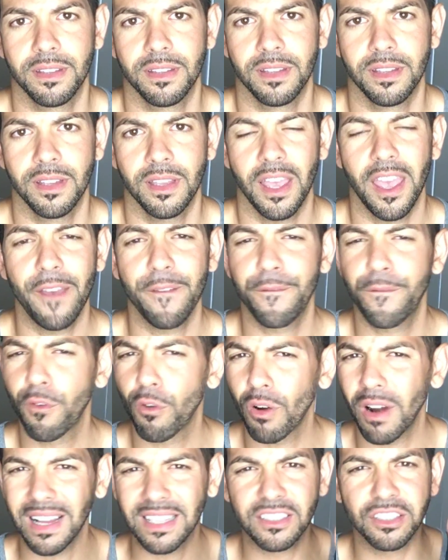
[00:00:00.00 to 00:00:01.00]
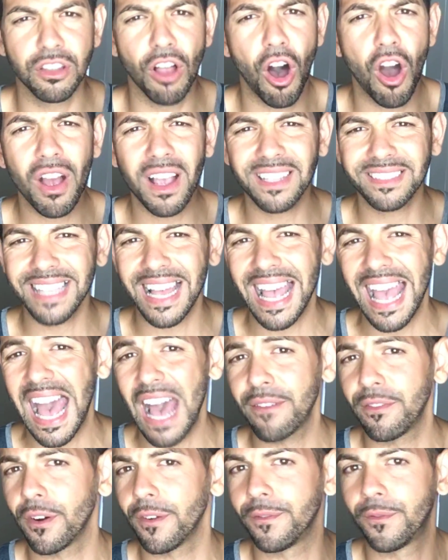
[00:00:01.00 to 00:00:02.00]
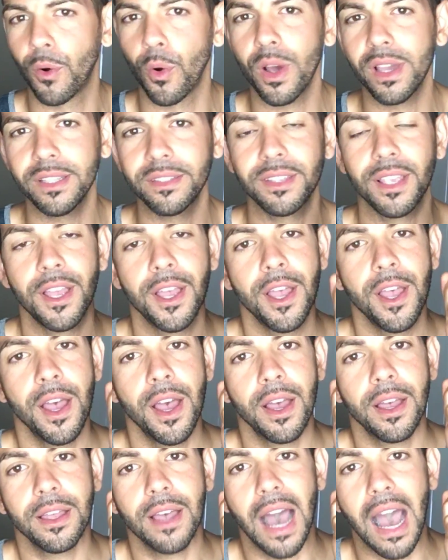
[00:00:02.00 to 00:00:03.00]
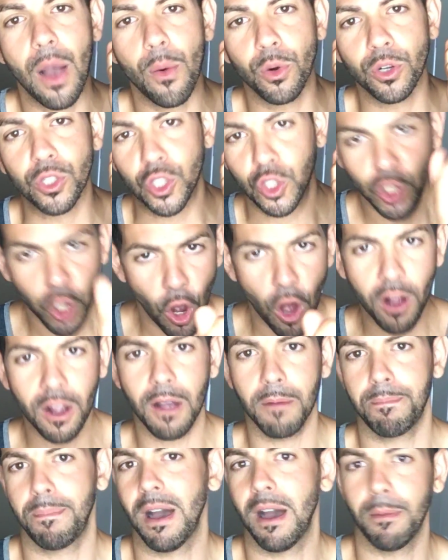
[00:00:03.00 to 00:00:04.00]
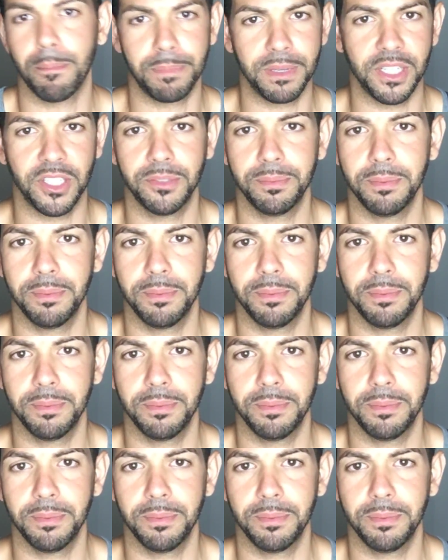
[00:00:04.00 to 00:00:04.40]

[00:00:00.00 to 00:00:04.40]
And for as long as I have a voice, I will talk about Beachbody.